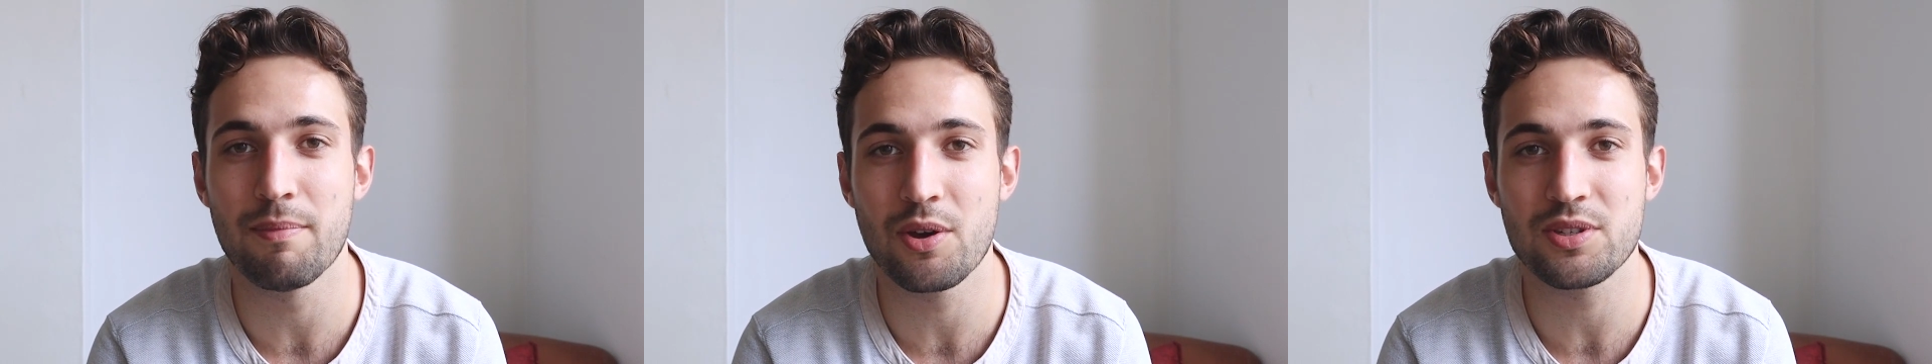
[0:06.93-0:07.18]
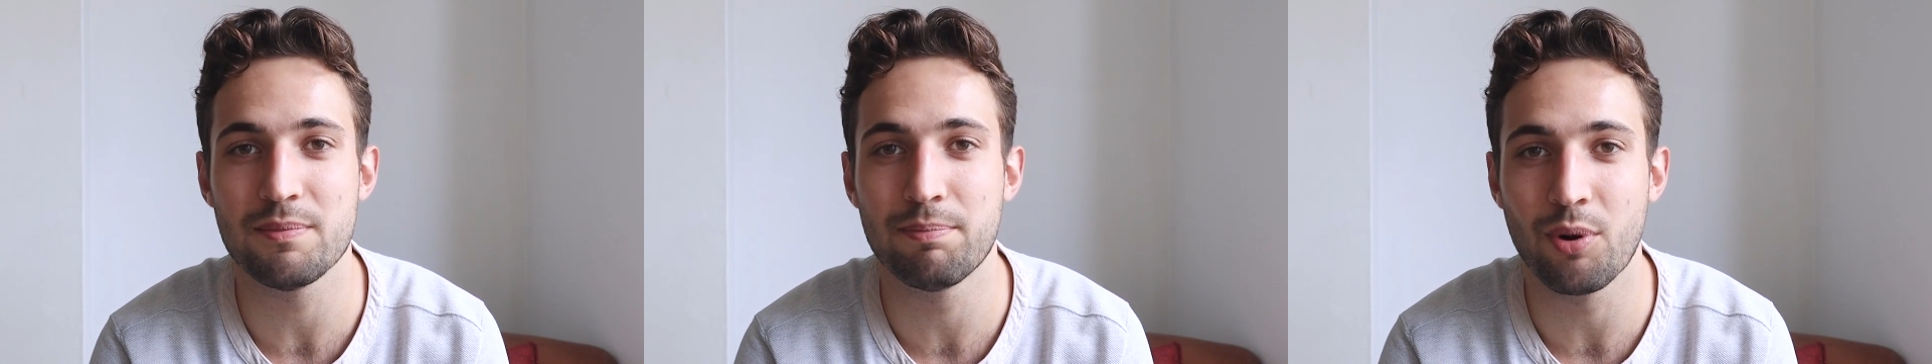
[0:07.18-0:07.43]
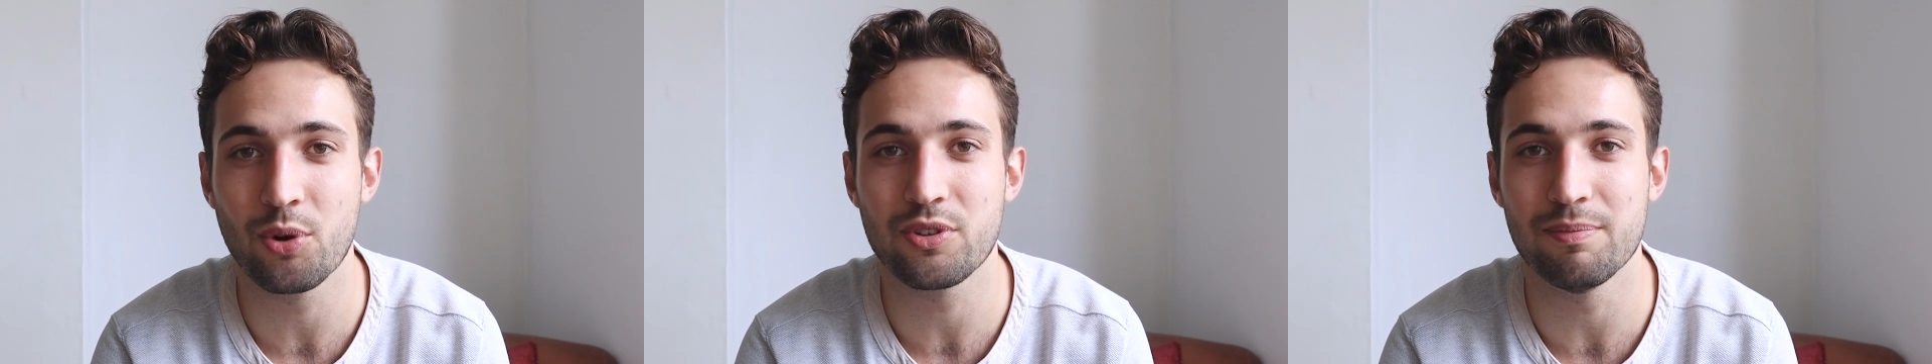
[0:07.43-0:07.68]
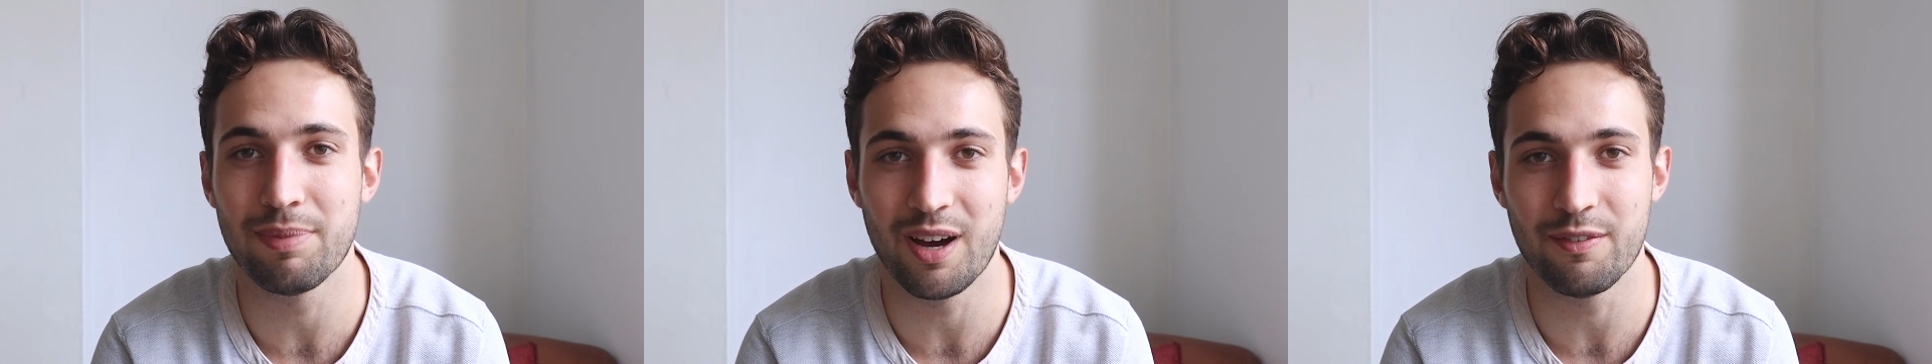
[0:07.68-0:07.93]
most
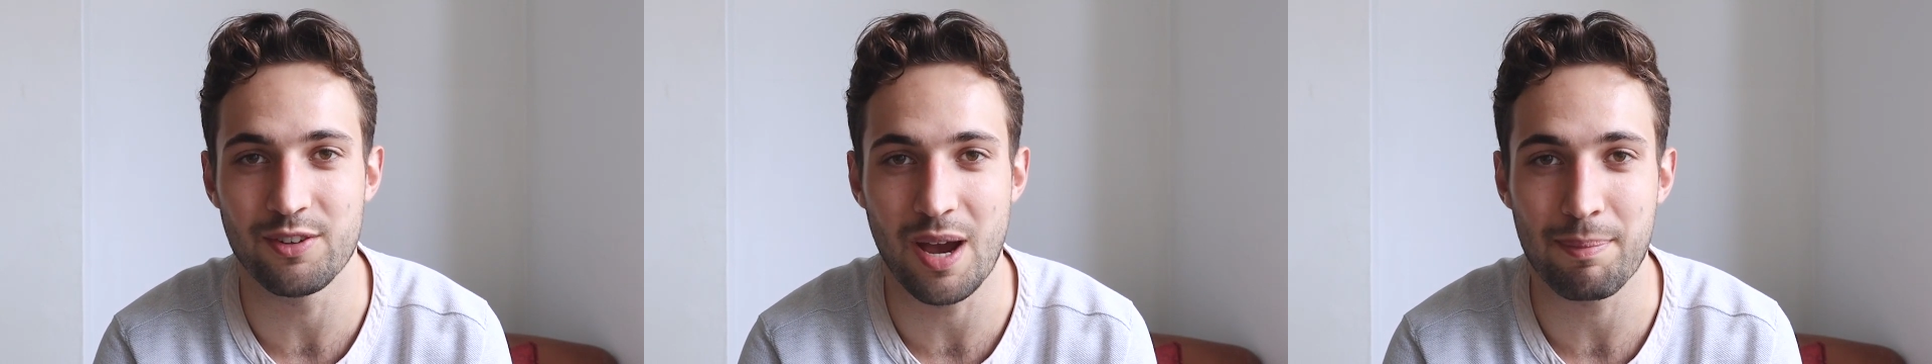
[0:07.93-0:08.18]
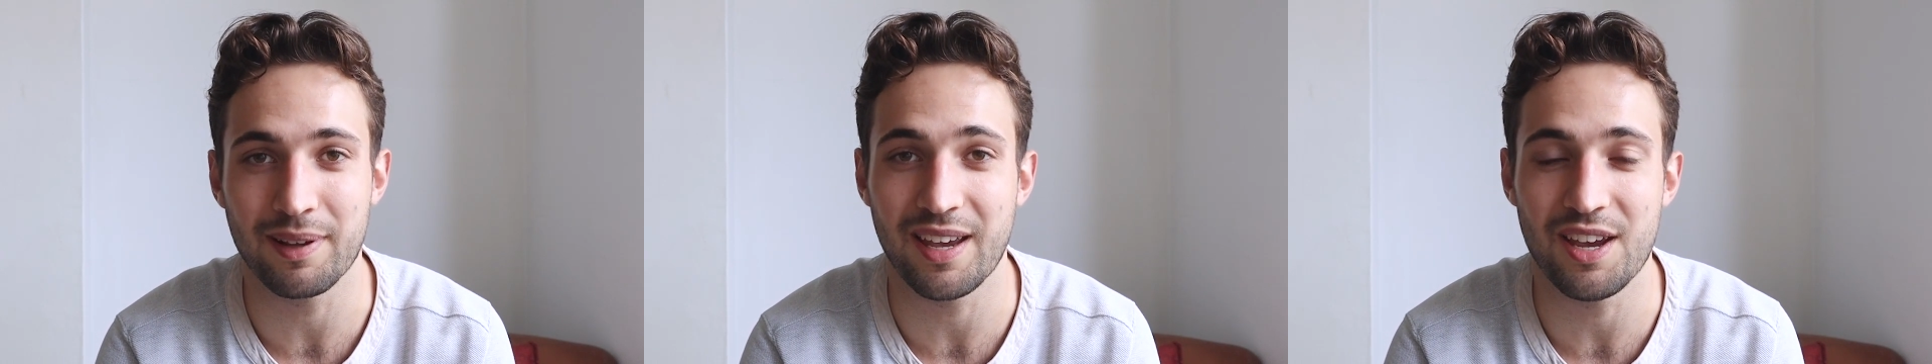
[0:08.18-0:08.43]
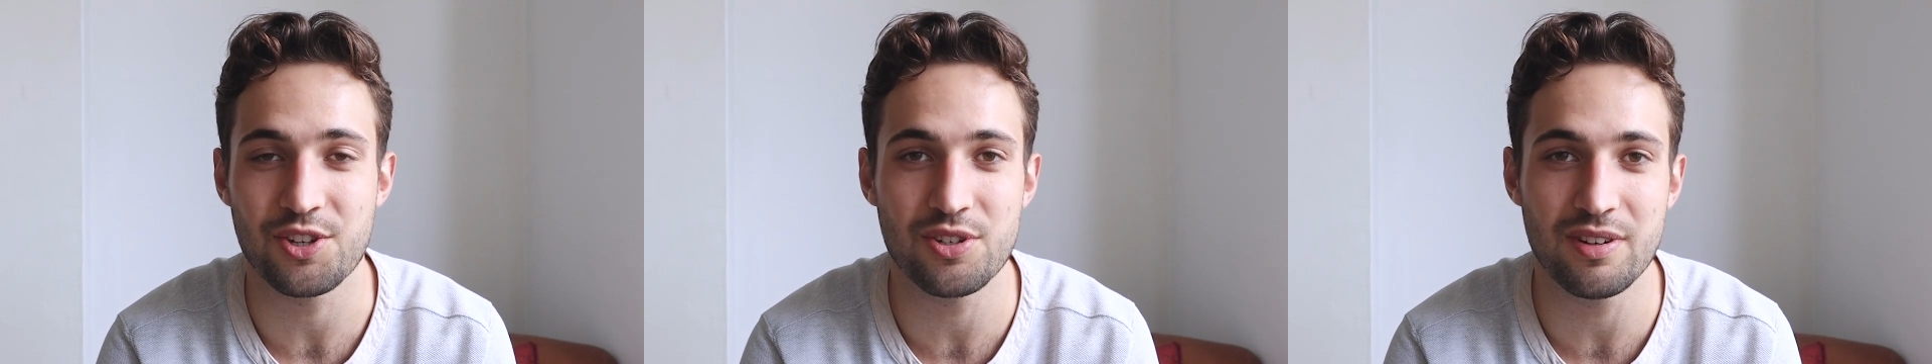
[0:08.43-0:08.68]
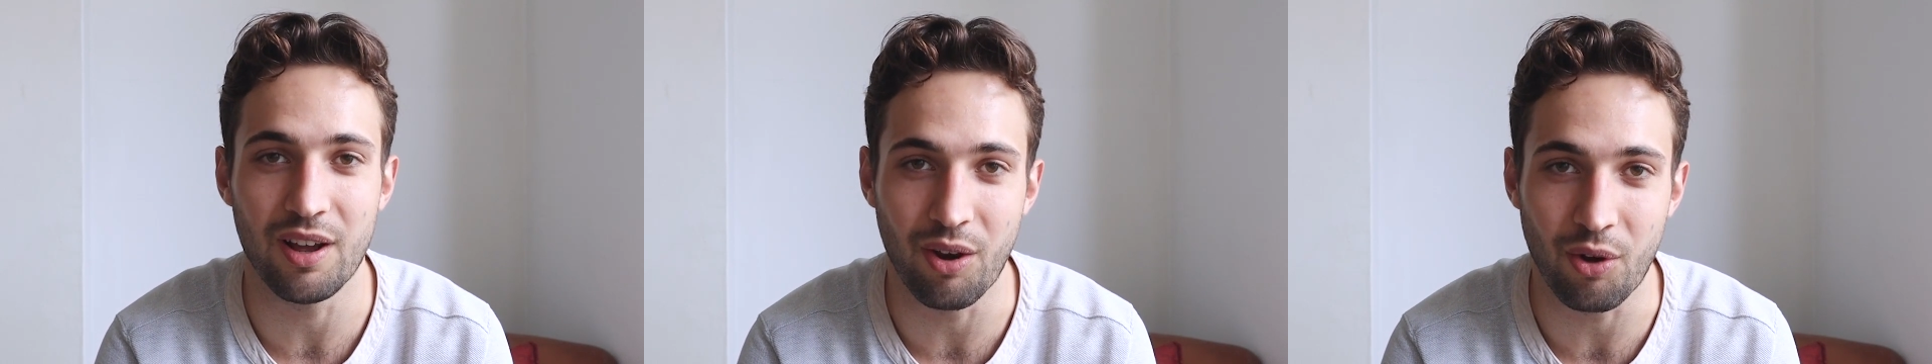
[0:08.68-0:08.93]
important part of your
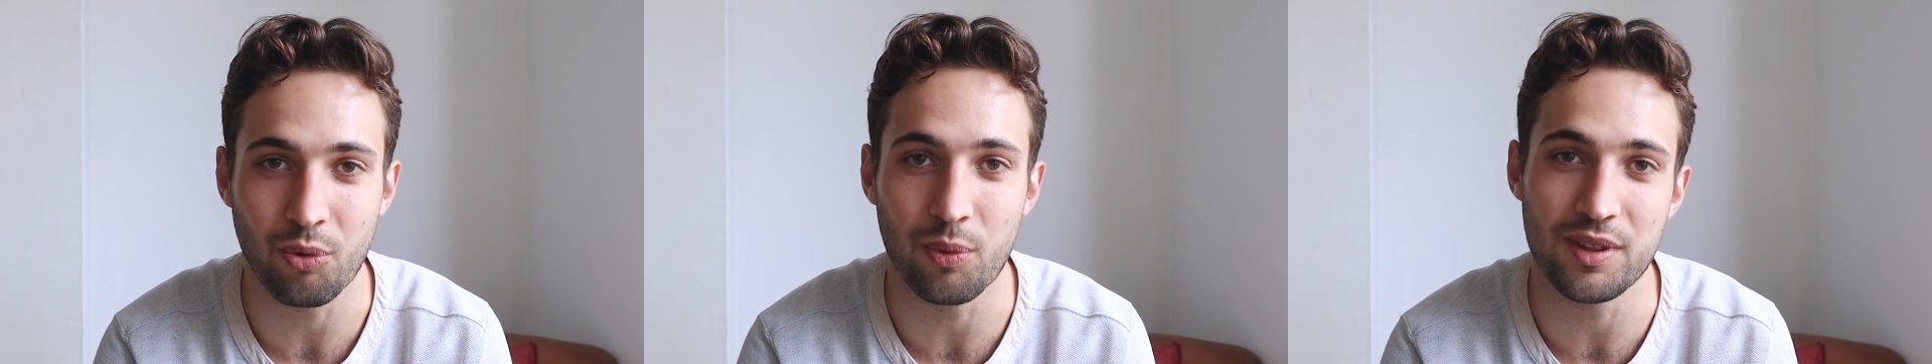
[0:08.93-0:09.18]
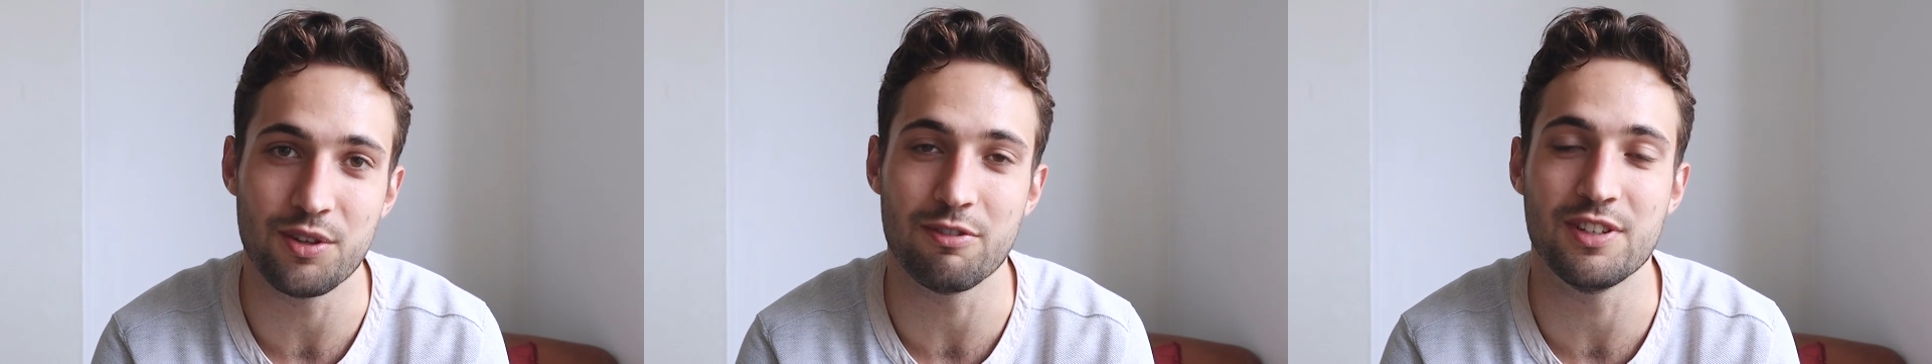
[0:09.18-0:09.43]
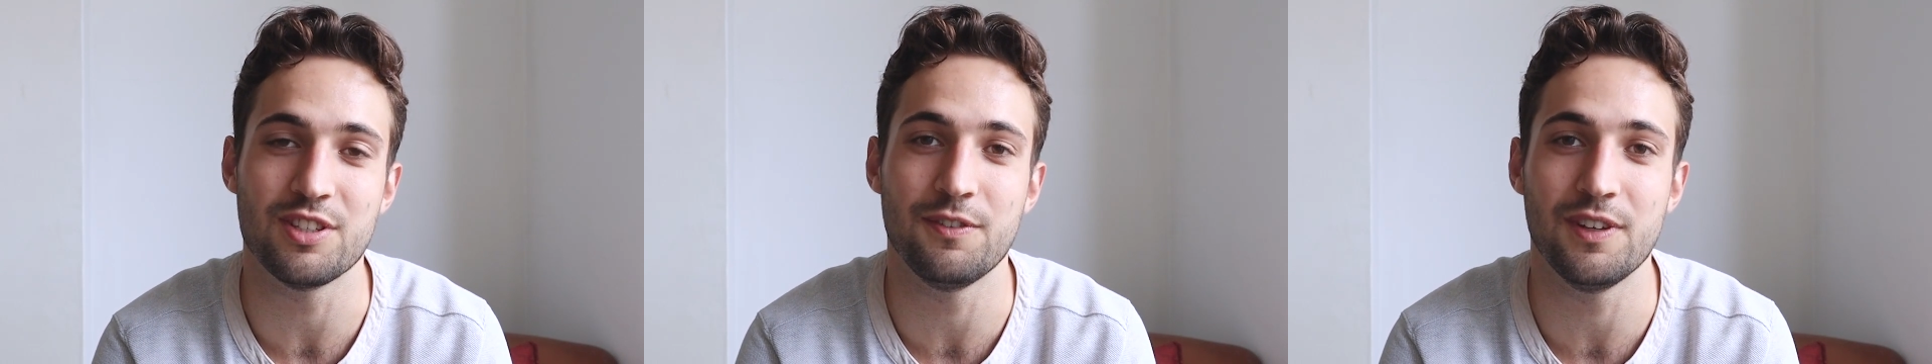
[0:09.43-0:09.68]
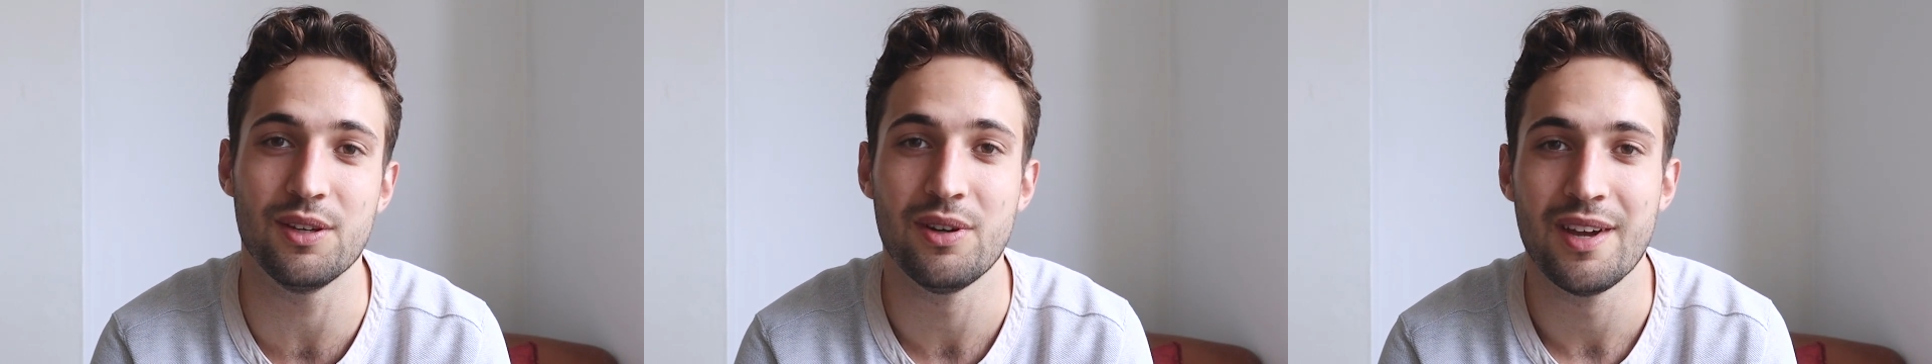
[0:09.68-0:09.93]
application along with your
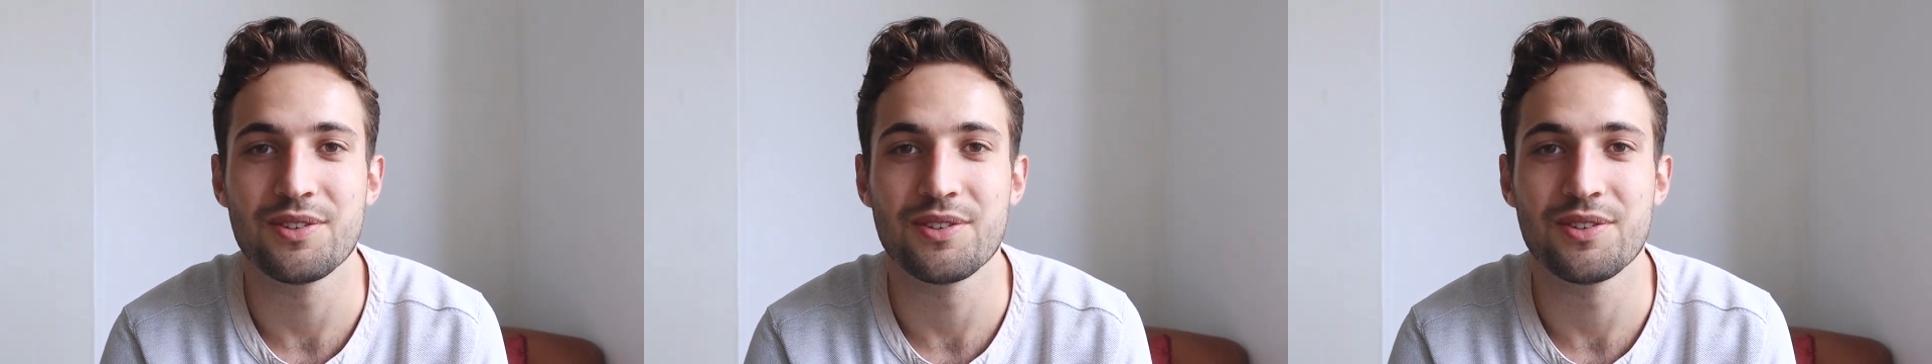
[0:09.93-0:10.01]
interview,